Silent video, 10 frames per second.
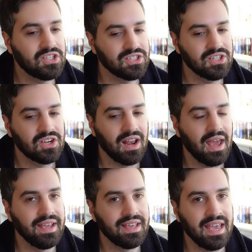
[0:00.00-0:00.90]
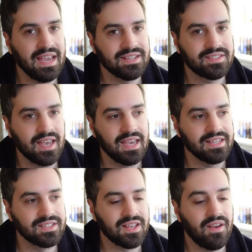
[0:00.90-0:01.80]
it does look like Ace
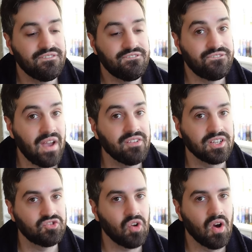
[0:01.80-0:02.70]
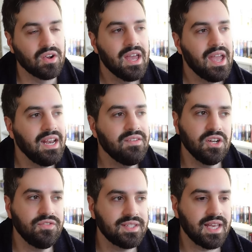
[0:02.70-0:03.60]
is very strong. And even
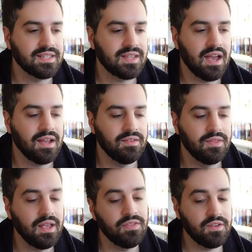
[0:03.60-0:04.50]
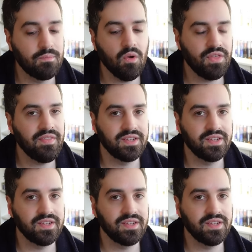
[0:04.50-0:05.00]
Luffy says that they both had